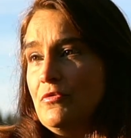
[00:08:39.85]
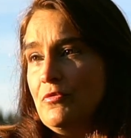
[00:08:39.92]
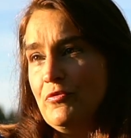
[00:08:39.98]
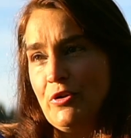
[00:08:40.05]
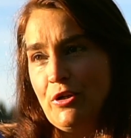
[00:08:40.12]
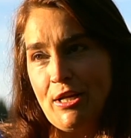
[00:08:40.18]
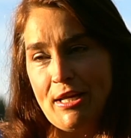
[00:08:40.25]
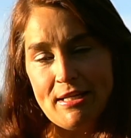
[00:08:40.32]

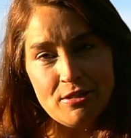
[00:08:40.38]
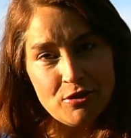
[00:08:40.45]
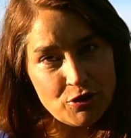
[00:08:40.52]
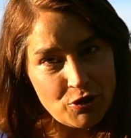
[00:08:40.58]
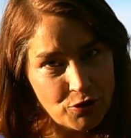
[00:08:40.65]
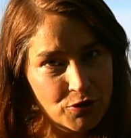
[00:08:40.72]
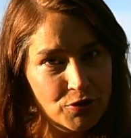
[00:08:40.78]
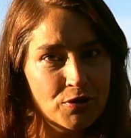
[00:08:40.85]
for
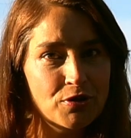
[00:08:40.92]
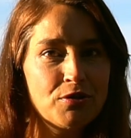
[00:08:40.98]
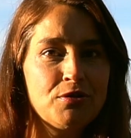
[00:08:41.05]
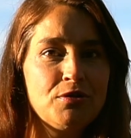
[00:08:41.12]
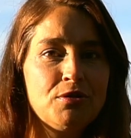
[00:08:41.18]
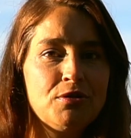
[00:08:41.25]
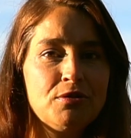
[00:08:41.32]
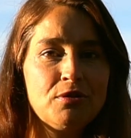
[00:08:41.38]

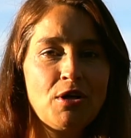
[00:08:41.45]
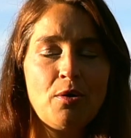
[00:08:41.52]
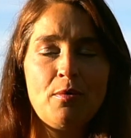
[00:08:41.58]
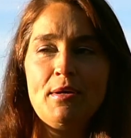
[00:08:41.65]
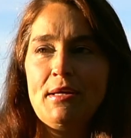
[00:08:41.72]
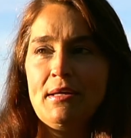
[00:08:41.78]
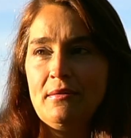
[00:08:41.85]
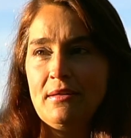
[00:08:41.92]
internal,
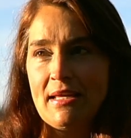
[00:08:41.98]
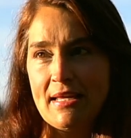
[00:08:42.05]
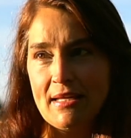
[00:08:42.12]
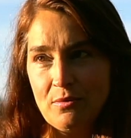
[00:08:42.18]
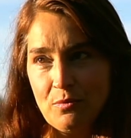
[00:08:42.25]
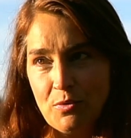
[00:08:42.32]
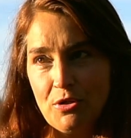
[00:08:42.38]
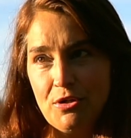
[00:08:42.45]
going
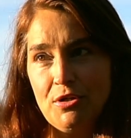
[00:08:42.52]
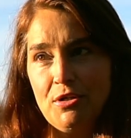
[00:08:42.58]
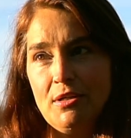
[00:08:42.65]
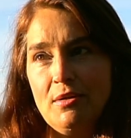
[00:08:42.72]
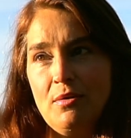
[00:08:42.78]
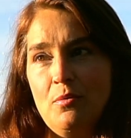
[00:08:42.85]
inward.